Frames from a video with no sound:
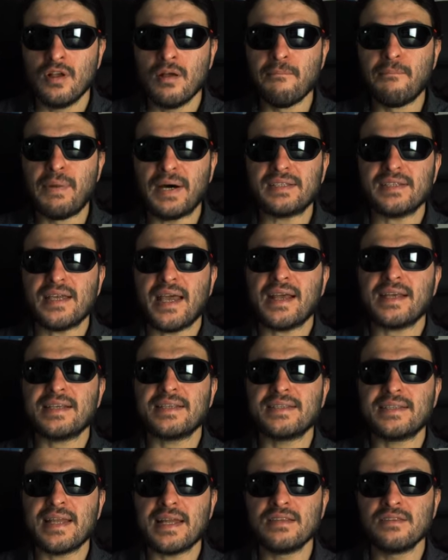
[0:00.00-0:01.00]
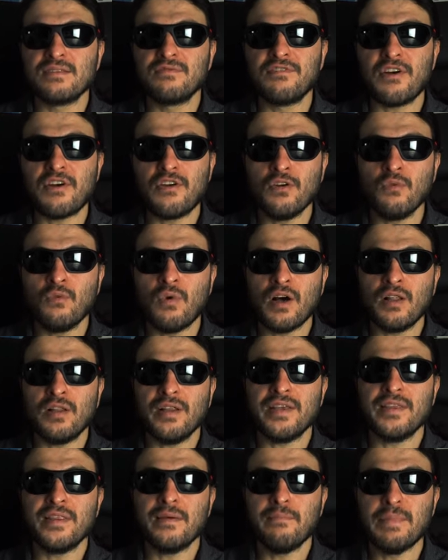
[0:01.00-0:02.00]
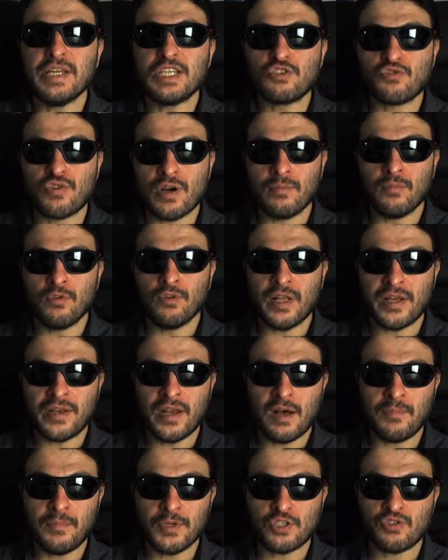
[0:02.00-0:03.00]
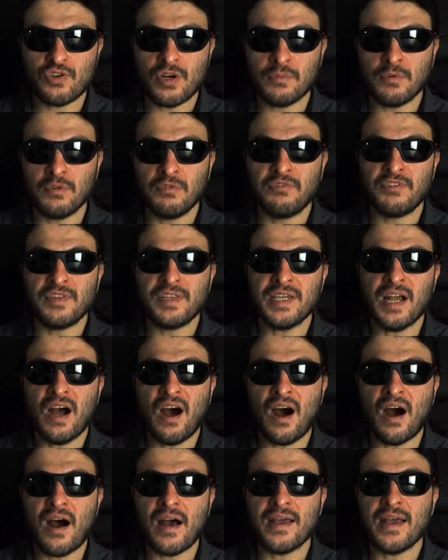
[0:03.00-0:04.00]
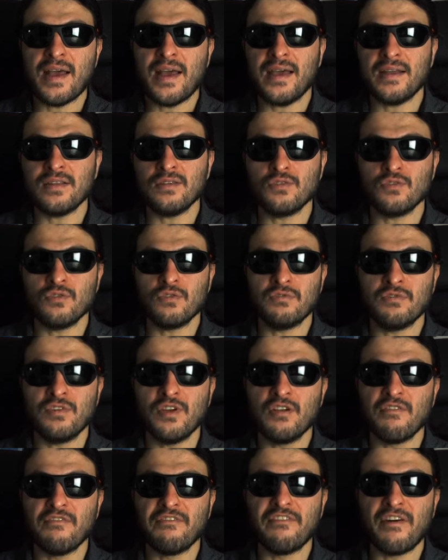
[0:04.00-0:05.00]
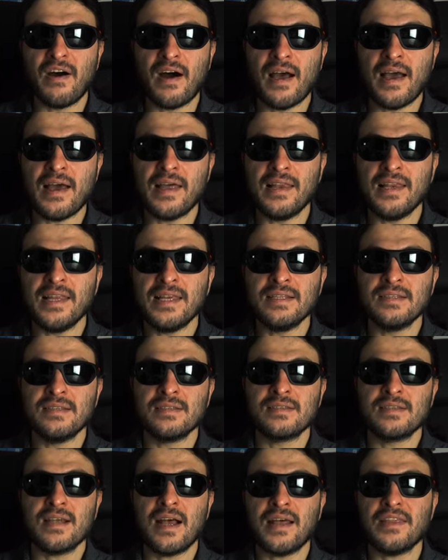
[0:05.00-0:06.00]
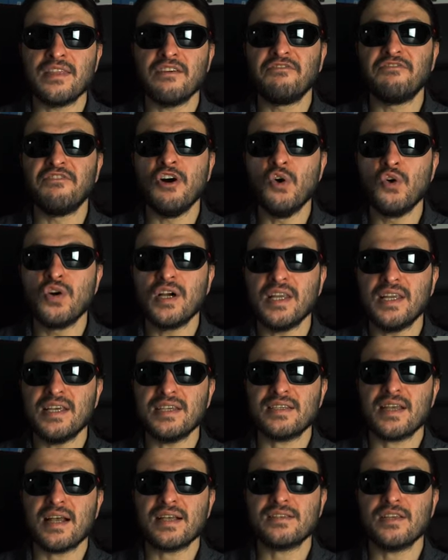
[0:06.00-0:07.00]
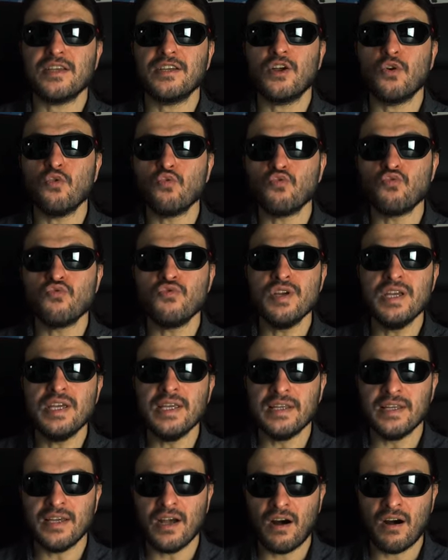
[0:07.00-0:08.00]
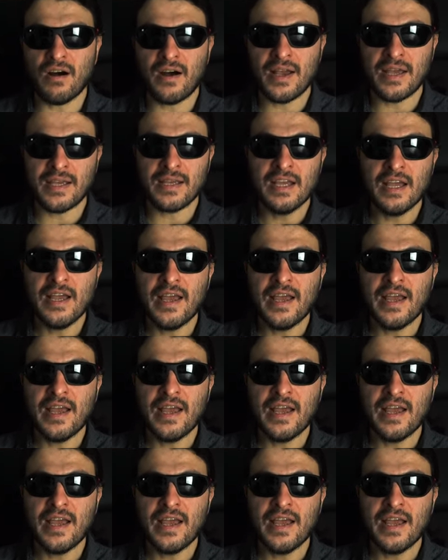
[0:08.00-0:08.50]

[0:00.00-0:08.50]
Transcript: but extends very well in the mid treble and upper treble for the higher ends of violins and the vocalist as they go really high.